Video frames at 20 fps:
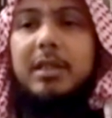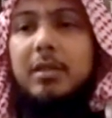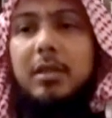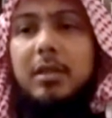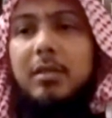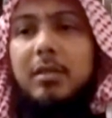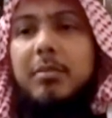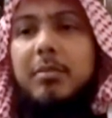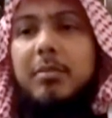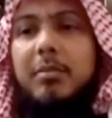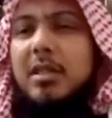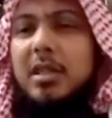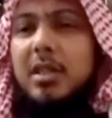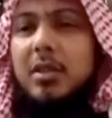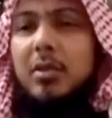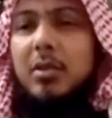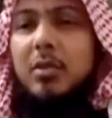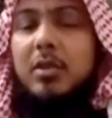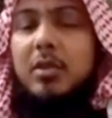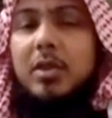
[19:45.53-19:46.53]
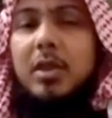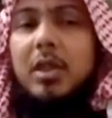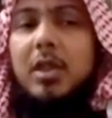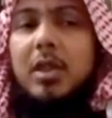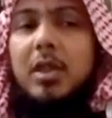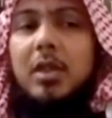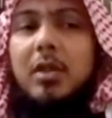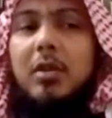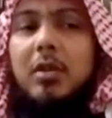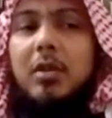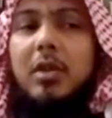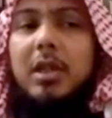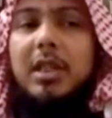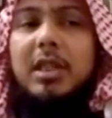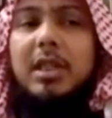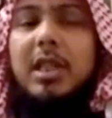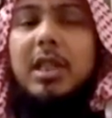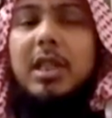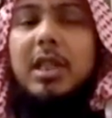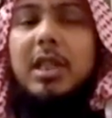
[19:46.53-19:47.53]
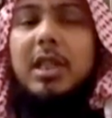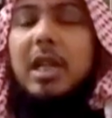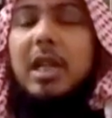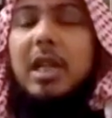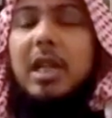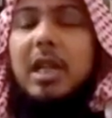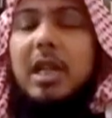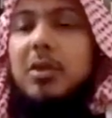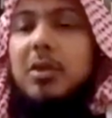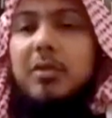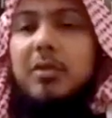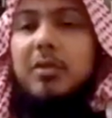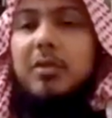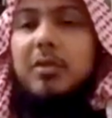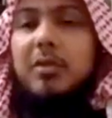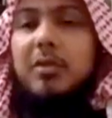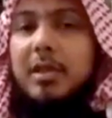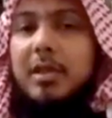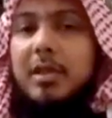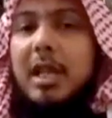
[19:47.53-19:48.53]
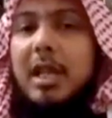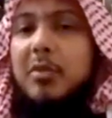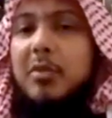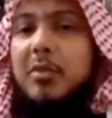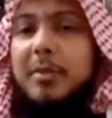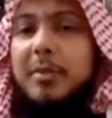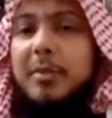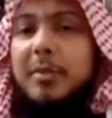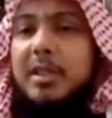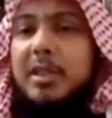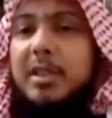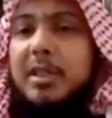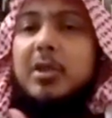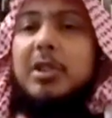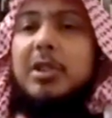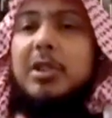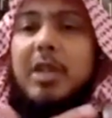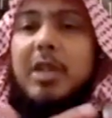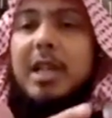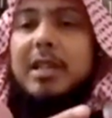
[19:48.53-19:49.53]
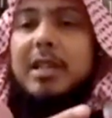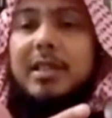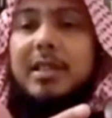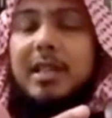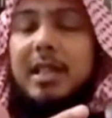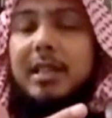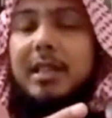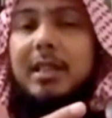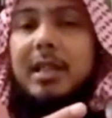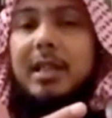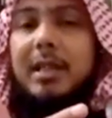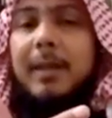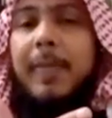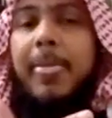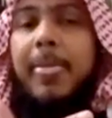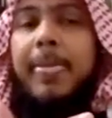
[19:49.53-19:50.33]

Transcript: pins and needles, or any kind of slight movements, the body reacts like that,